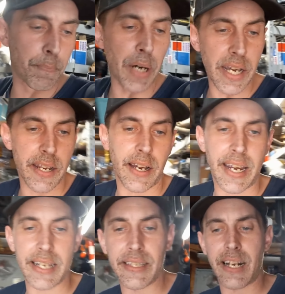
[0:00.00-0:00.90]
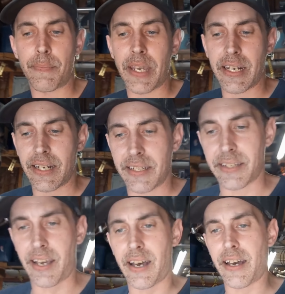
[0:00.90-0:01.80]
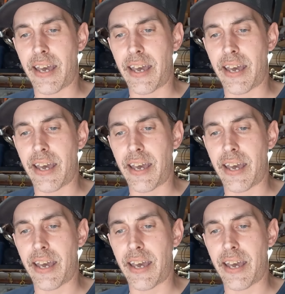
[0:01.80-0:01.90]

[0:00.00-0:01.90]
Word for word: but I ended up getting this uh,